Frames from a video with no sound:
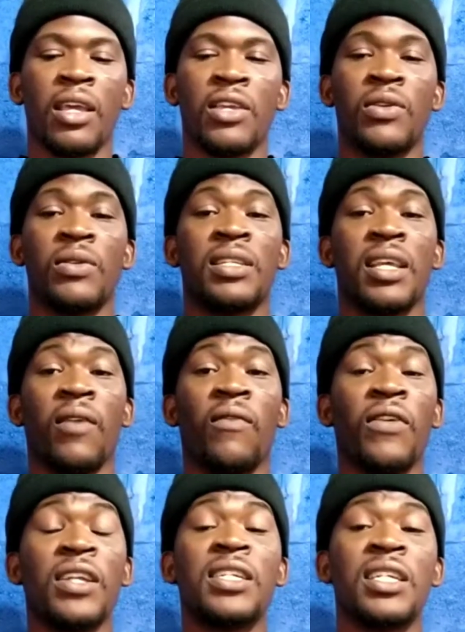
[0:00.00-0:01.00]
You'd say
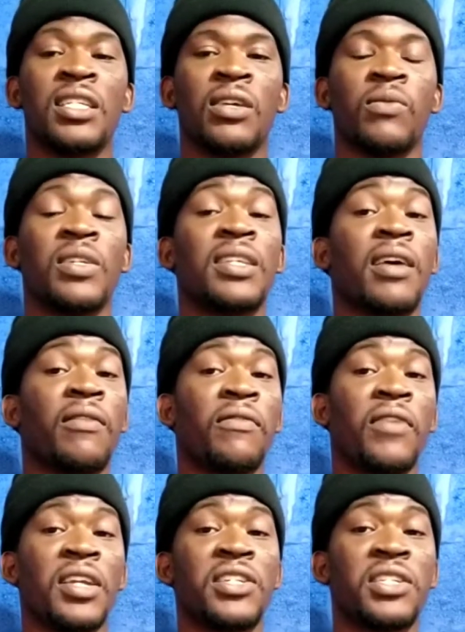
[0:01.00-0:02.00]
fishes, we say
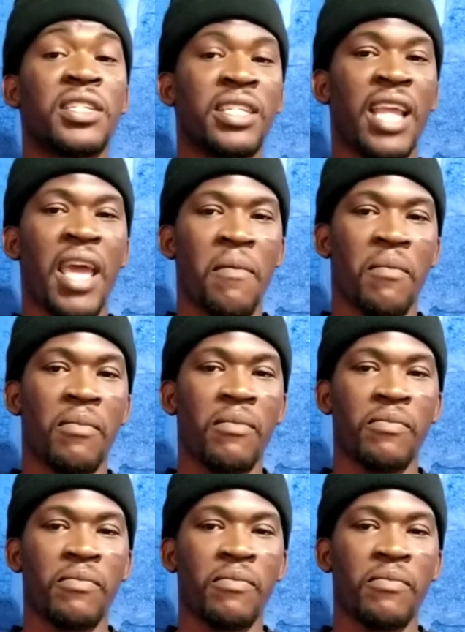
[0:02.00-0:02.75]
fish them.